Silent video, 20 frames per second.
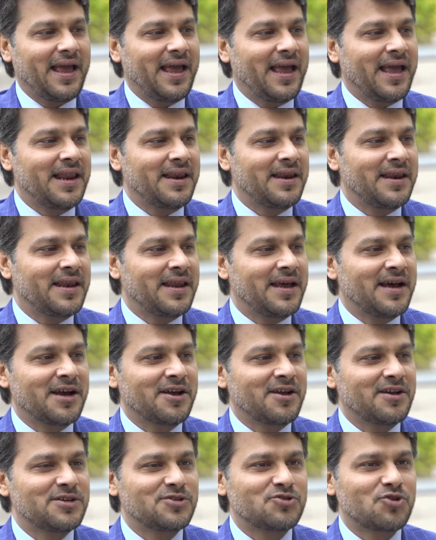
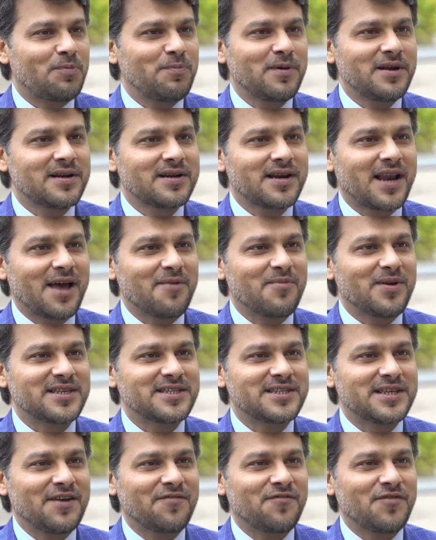in tropical
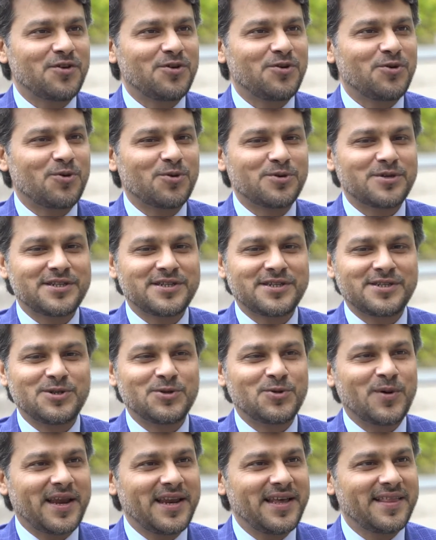climates, if you don't
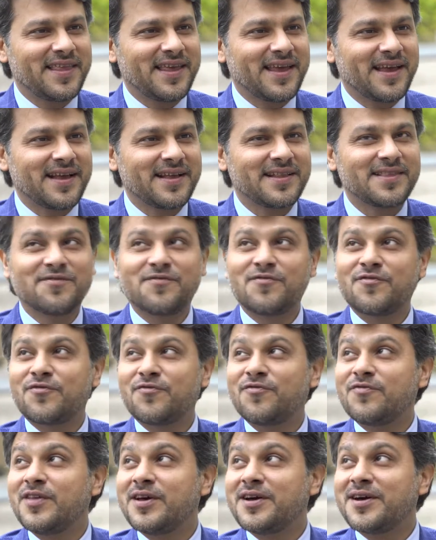do anything,
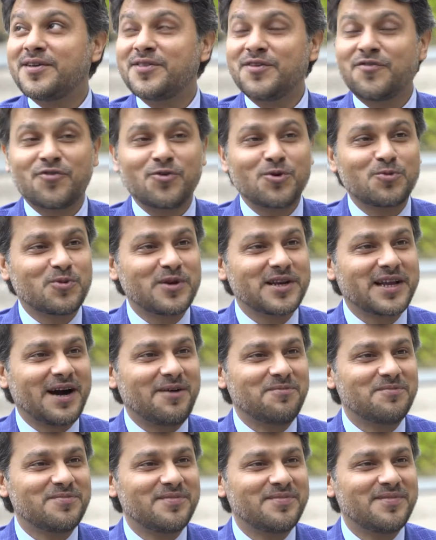the fruit will
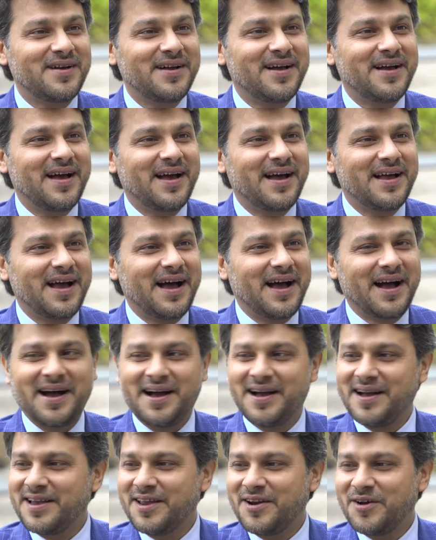come.
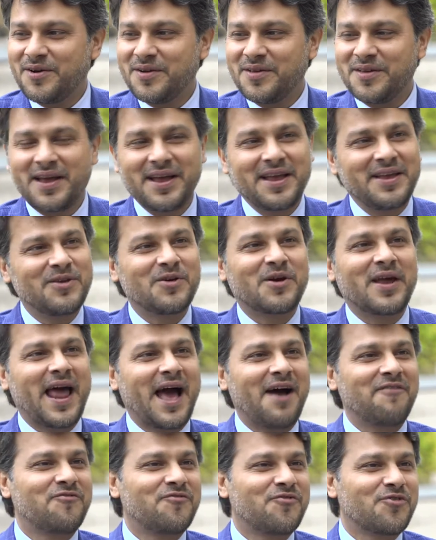You can
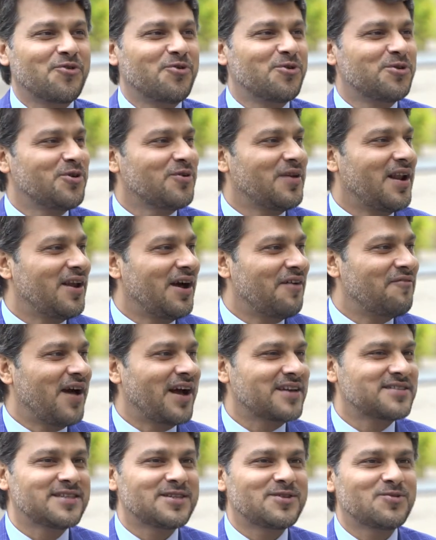have fruit, you have
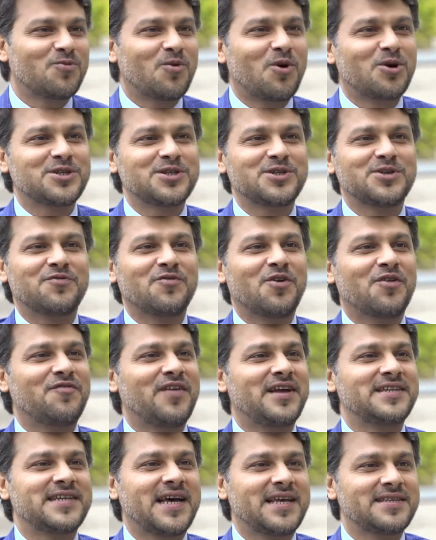access to water, you've got
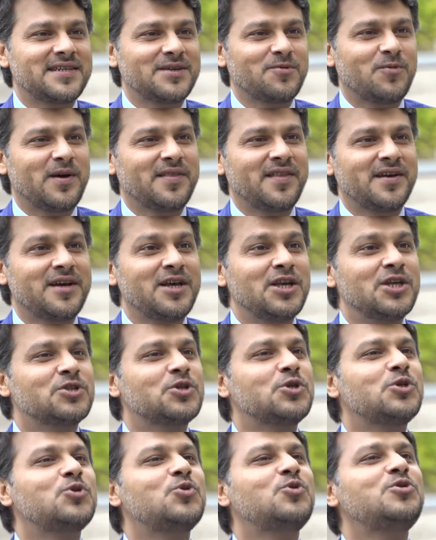fantastic weather.
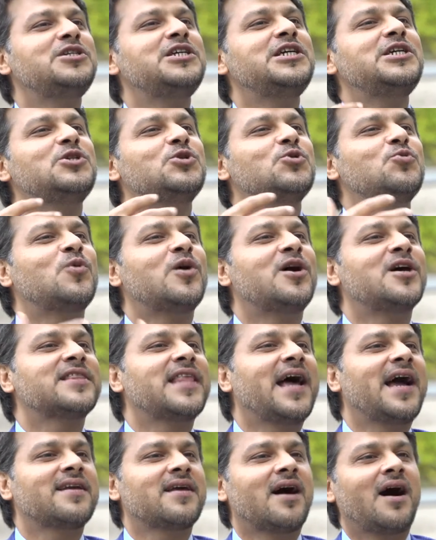So you don't need to work
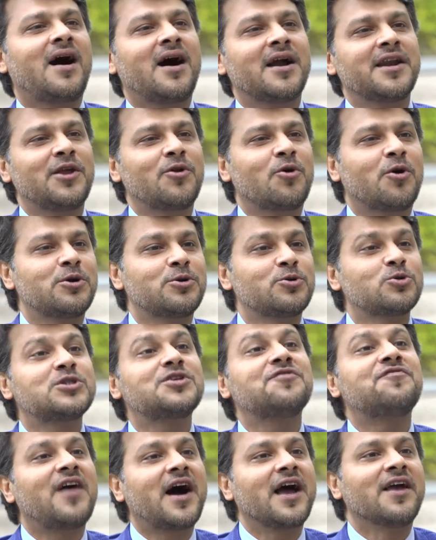that hard in order to
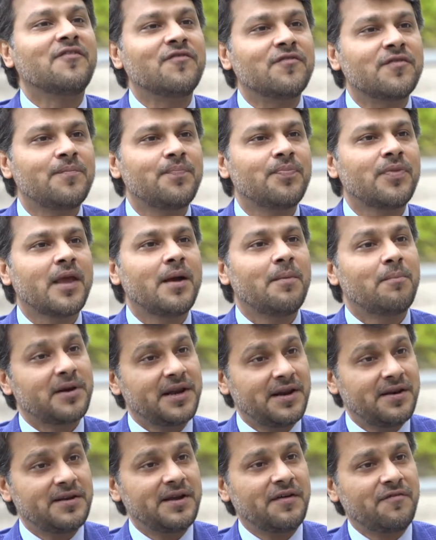survive. But
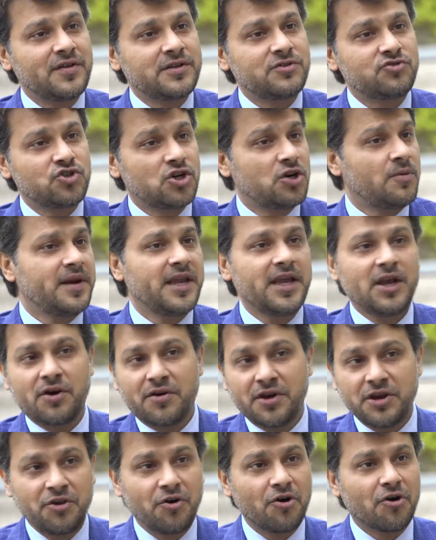if in Germany
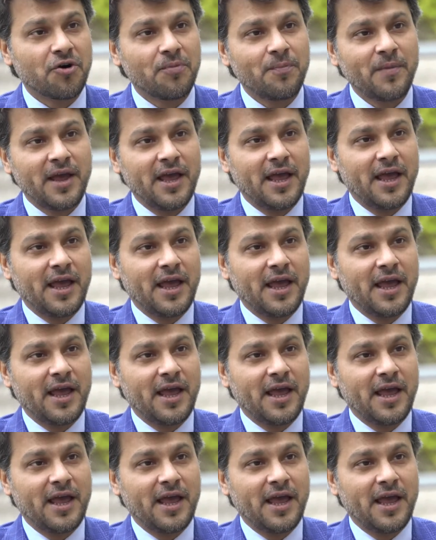or in Europe,